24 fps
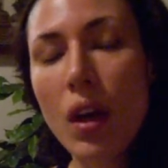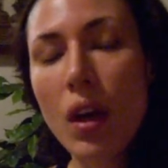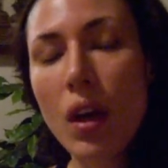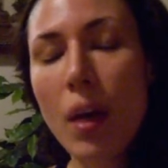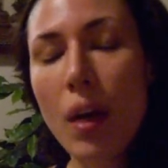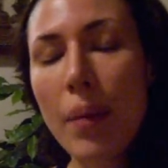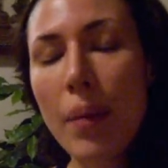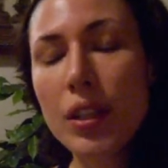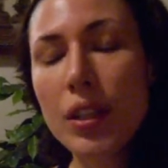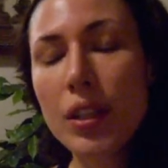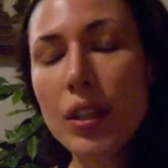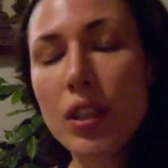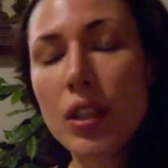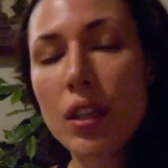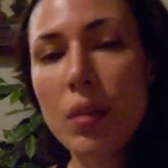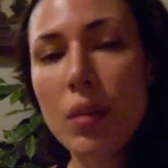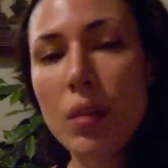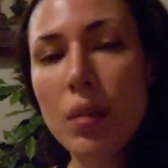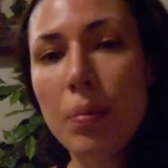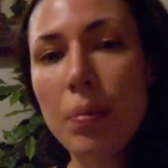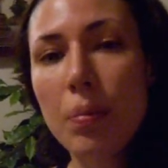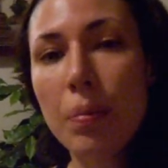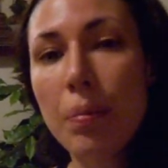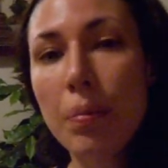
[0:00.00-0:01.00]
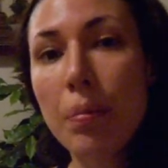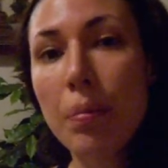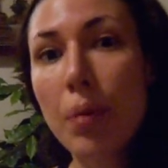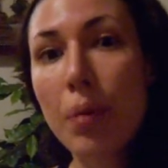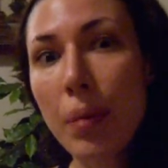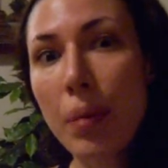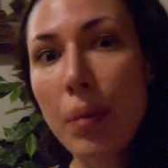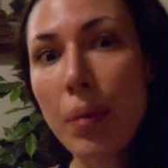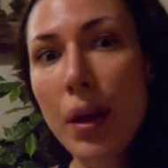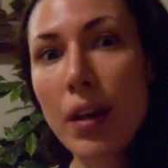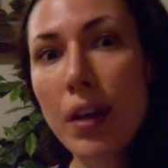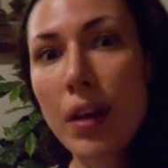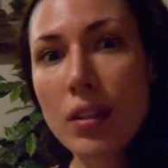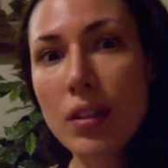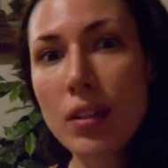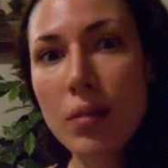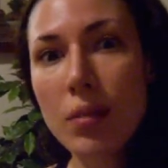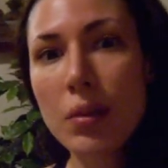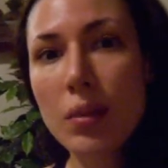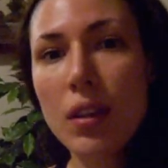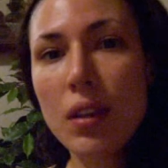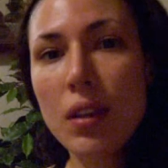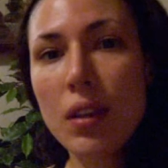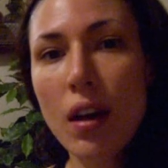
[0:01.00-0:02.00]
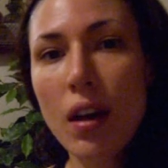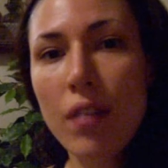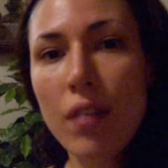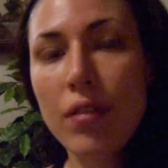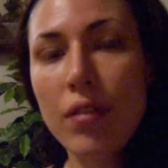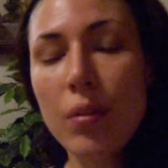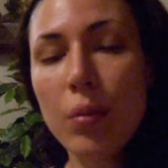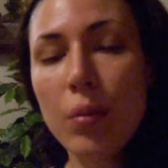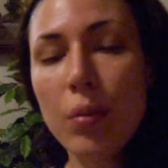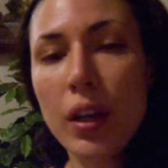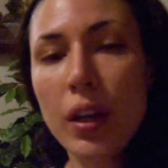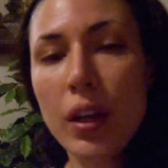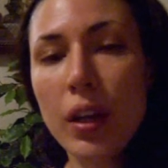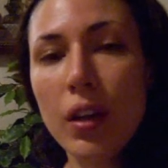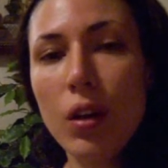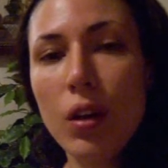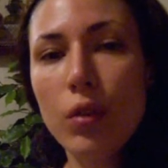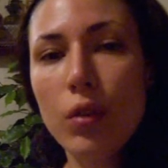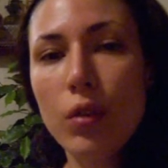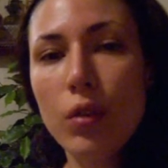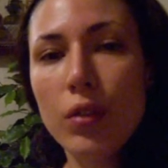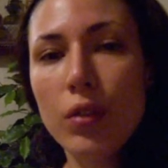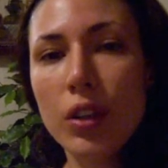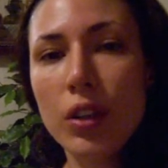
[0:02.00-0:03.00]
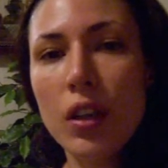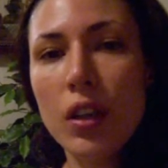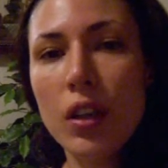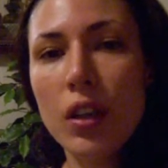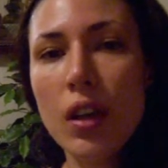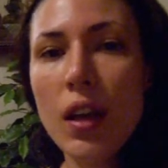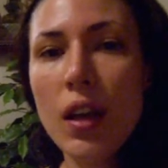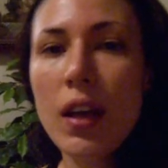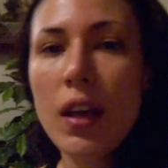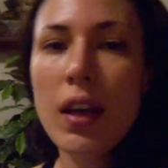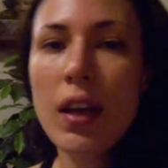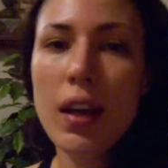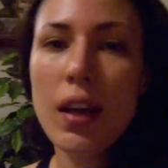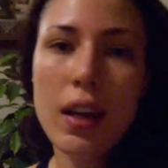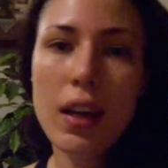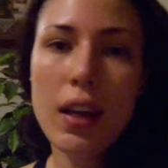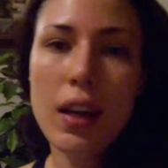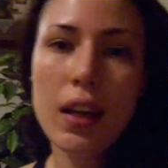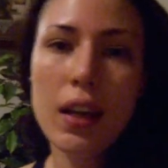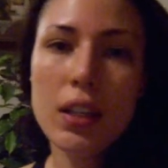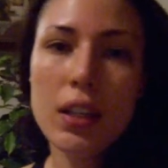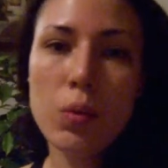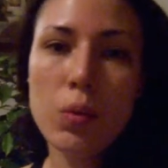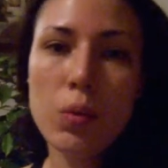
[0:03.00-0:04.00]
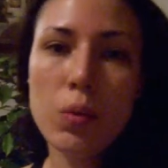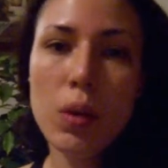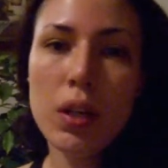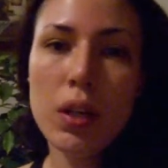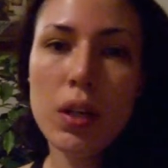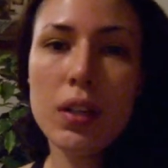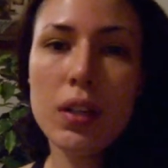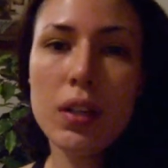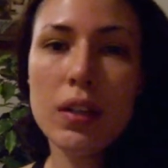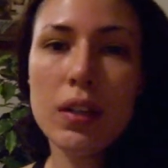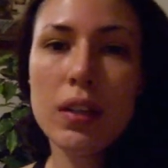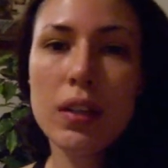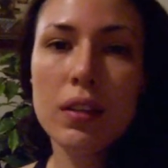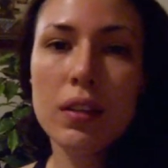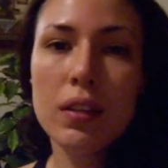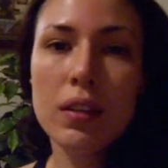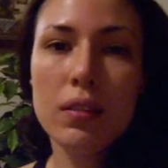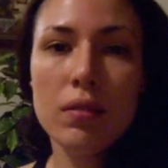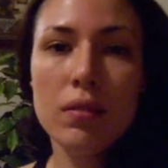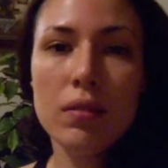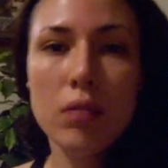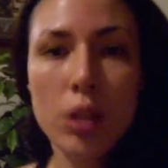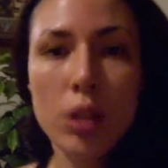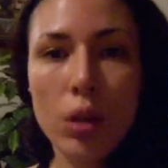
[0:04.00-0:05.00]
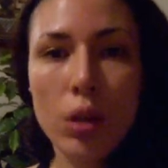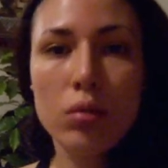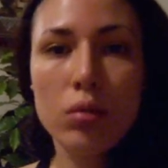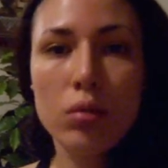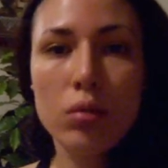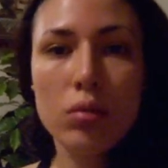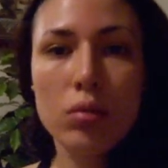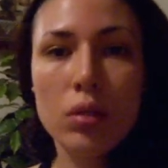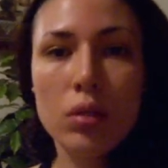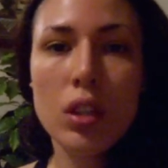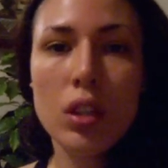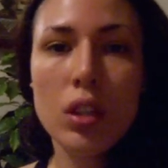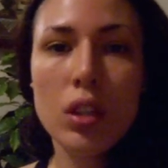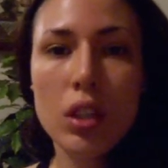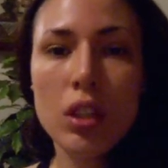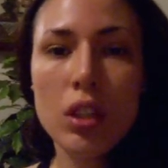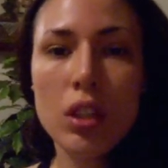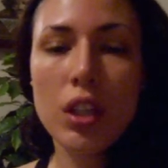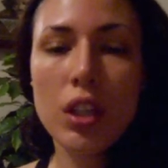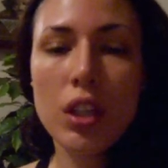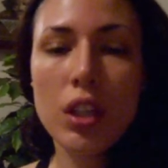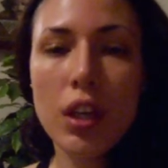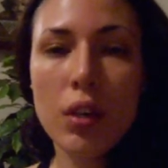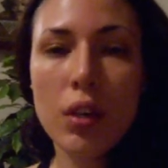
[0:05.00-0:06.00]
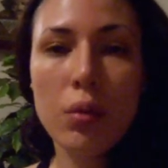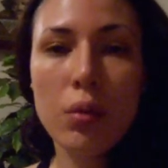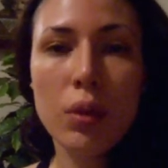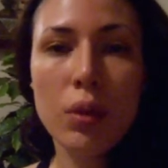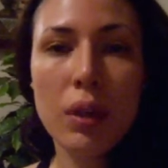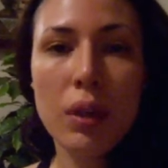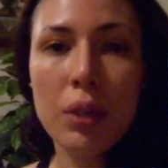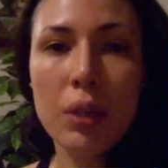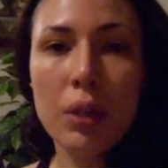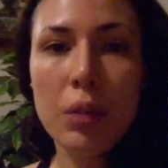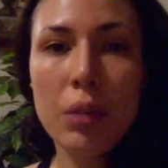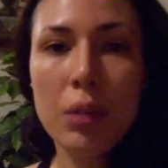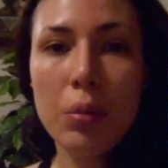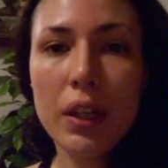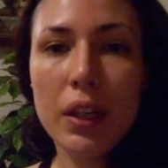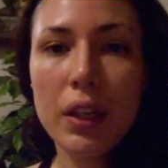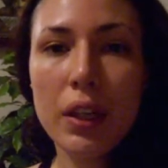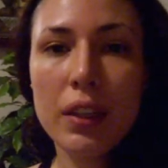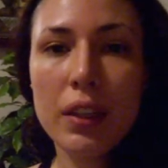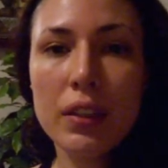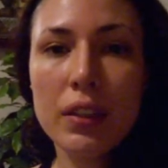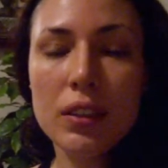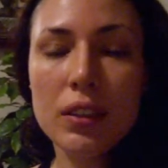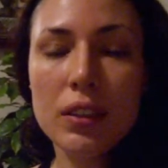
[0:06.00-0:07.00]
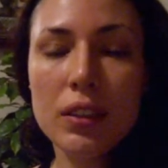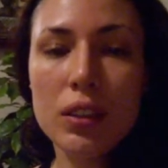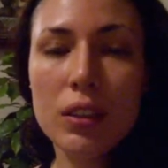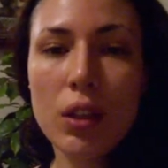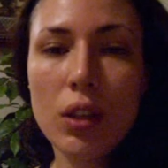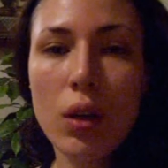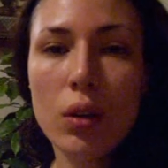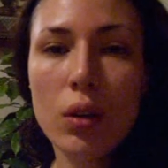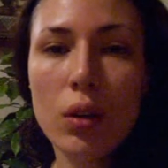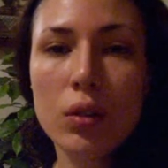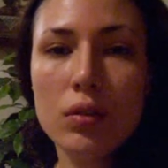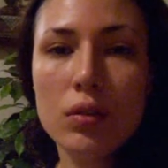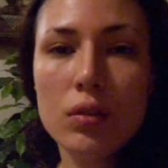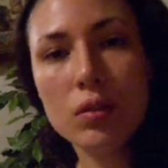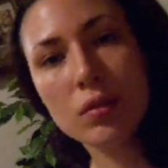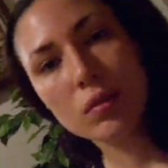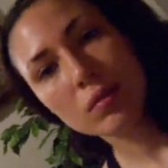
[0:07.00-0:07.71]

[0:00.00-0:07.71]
I'm actually going to prepare some stuff and bring it over, and I just want to, you know, share what I'm going to bring. So